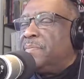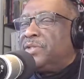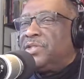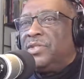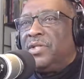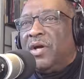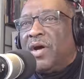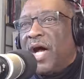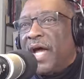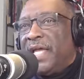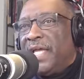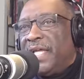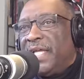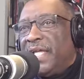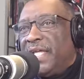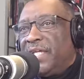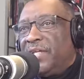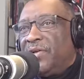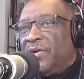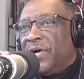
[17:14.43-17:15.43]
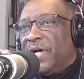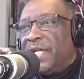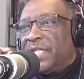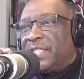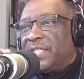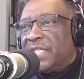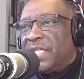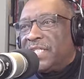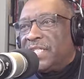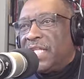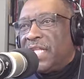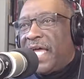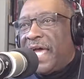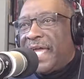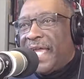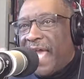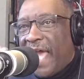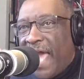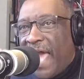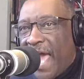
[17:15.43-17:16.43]
But it's
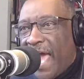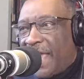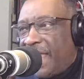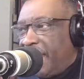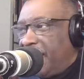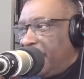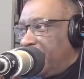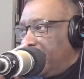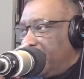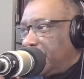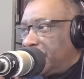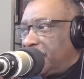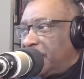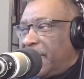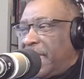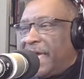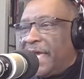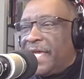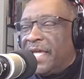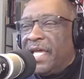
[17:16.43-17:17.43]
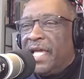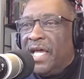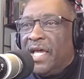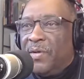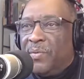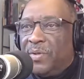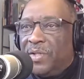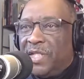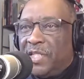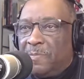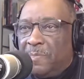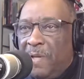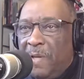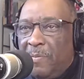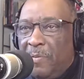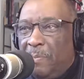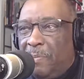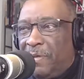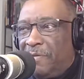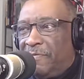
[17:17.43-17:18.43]
like hacking. It's like when these
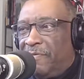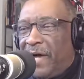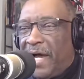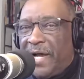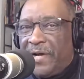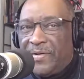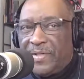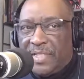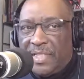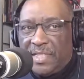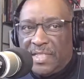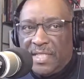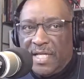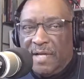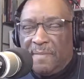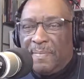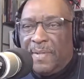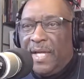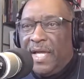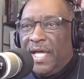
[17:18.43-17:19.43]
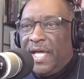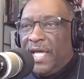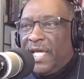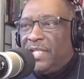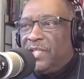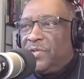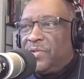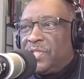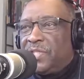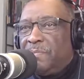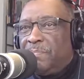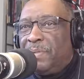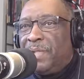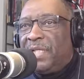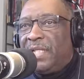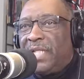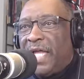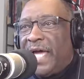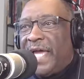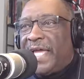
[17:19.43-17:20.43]
people put viruses up. It used to
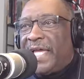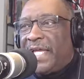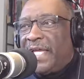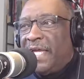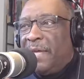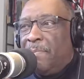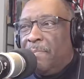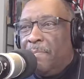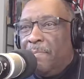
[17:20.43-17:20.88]
be like